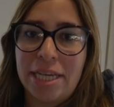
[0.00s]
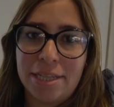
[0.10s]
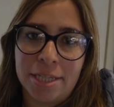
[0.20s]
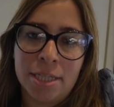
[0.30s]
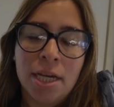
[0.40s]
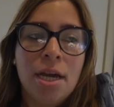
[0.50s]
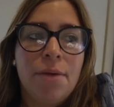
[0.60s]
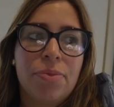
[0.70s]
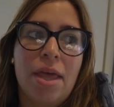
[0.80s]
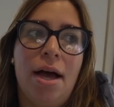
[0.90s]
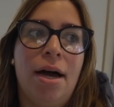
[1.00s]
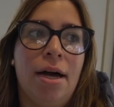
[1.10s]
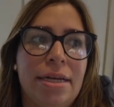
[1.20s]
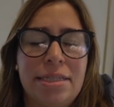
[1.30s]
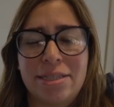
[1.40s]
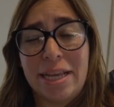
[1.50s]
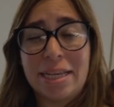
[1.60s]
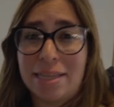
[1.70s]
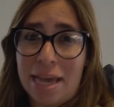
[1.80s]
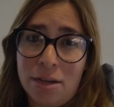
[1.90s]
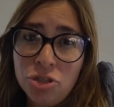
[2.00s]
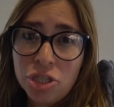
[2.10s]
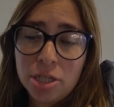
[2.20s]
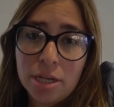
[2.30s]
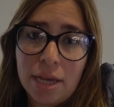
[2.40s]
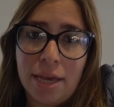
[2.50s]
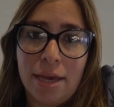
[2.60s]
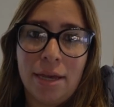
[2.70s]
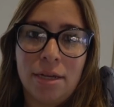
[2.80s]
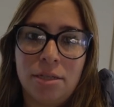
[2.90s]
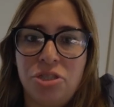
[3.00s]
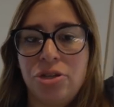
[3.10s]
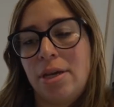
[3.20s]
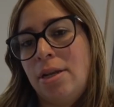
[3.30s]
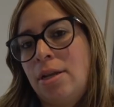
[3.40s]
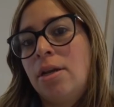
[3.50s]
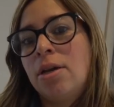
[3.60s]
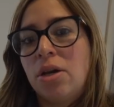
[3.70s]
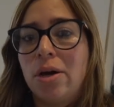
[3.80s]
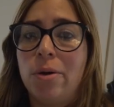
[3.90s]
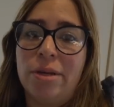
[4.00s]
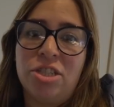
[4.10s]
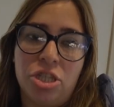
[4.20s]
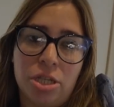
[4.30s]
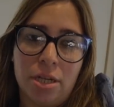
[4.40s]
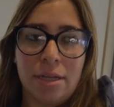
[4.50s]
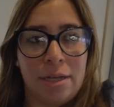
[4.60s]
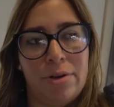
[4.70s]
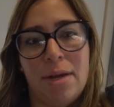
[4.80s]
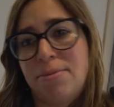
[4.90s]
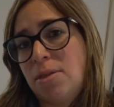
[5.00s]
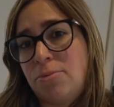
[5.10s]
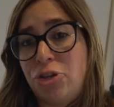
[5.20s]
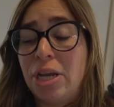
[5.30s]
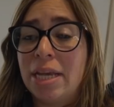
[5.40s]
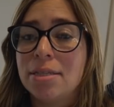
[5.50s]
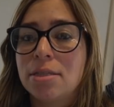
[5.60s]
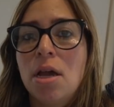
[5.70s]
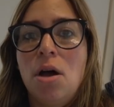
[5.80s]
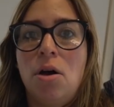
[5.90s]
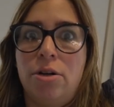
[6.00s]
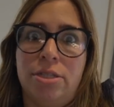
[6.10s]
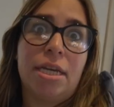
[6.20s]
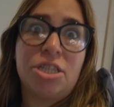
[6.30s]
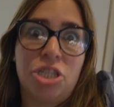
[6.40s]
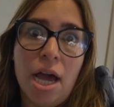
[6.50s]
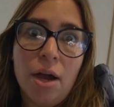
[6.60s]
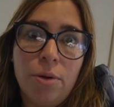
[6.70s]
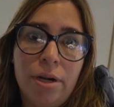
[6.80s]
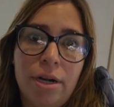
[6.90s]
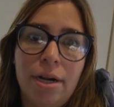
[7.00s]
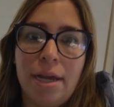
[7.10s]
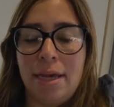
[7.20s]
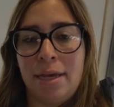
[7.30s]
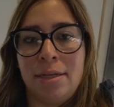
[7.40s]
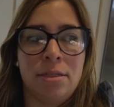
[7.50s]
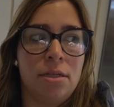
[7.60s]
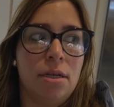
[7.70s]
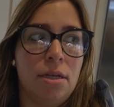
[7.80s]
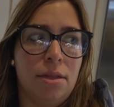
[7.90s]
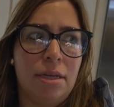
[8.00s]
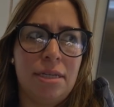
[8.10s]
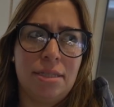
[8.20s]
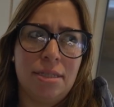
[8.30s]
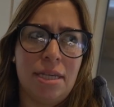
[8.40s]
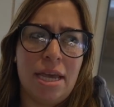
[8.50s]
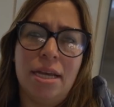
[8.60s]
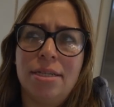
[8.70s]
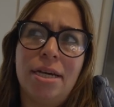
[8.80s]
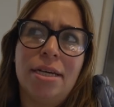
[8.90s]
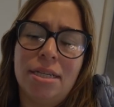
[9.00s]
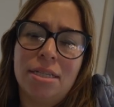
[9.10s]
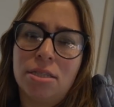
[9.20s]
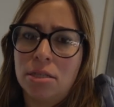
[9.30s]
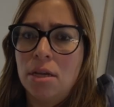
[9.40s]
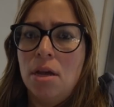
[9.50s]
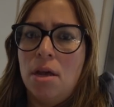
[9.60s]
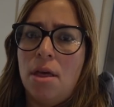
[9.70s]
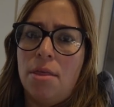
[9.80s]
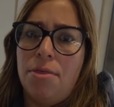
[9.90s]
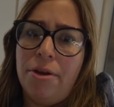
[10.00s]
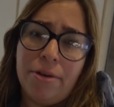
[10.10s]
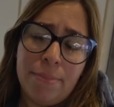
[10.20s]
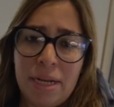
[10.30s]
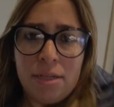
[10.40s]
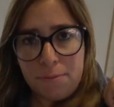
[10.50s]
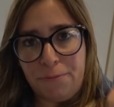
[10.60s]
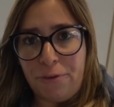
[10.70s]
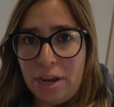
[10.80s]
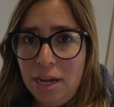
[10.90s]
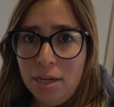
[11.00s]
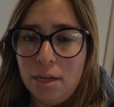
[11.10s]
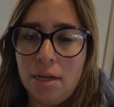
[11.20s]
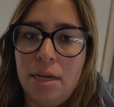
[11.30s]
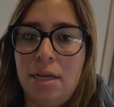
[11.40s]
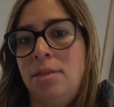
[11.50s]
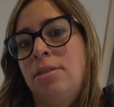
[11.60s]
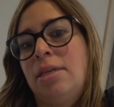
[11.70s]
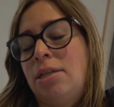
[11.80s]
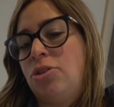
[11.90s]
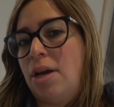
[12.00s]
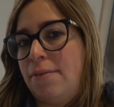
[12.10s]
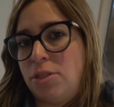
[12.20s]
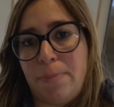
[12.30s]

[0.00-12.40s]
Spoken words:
Eden. It's like a lounge, and you can go and chill and grab some drinks or take a shower, and they say that it's 30-minute free, and then you have to